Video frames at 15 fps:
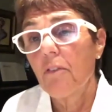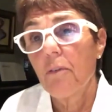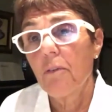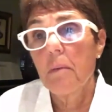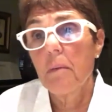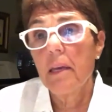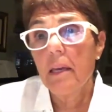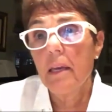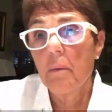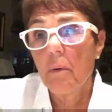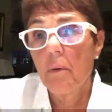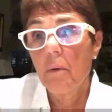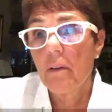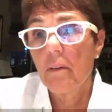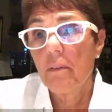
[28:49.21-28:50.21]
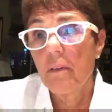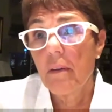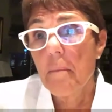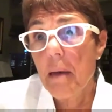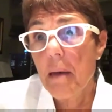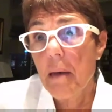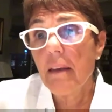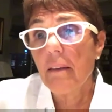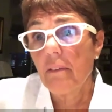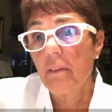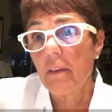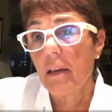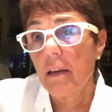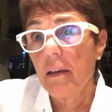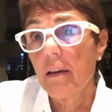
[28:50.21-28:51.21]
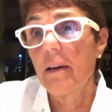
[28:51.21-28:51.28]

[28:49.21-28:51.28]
for me was amazing.